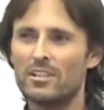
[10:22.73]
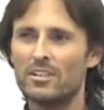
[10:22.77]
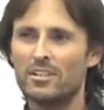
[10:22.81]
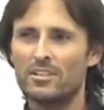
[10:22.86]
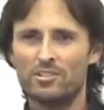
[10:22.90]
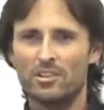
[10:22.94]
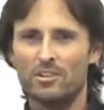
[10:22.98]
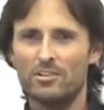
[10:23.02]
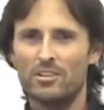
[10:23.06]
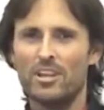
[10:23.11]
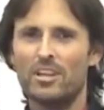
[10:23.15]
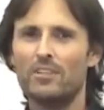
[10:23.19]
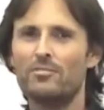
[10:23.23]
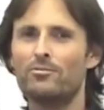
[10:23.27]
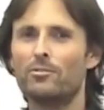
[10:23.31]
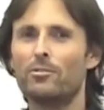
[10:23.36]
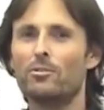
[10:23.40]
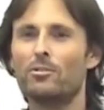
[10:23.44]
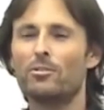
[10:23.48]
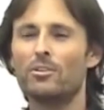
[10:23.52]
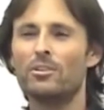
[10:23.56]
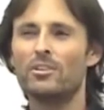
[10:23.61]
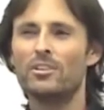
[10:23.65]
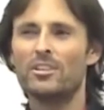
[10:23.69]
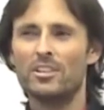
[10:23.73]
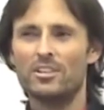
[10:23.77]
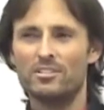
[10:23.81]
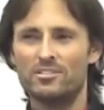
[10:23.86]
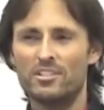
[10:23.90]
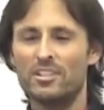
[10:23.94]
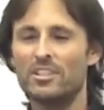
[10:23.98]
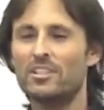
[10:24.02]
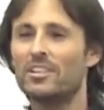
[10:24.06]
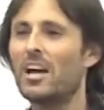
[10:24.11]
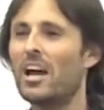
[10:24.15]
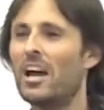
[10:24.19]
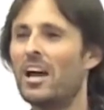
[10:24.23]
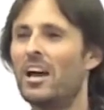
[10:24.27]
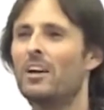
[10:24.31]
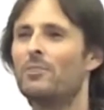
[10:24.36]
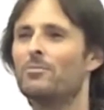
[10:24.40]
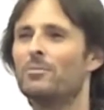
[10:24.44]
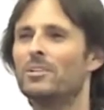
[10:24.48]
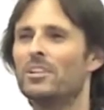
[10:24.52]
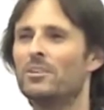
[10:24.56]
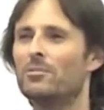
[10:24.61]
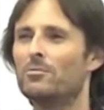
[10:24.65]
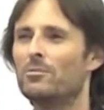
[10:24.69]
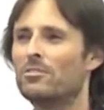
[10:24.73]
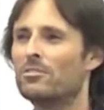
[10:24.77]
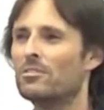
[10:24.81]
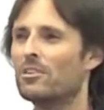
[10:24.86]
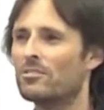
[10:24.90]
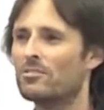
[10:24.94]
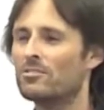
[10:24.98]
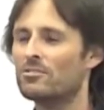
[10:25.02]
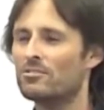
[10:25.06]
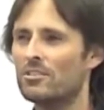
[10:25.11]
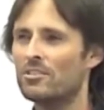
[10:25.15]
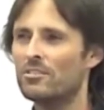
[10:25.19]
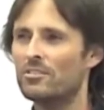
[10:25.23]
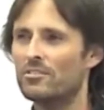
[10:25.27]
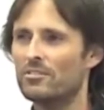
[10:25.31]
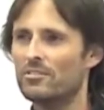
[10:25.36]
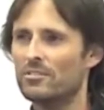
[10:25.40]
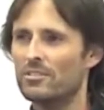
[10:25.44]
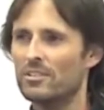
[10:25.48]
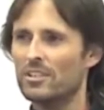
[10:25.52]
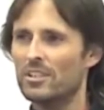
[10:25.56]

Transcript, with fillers: So therefore, it's in harmony with God's truth.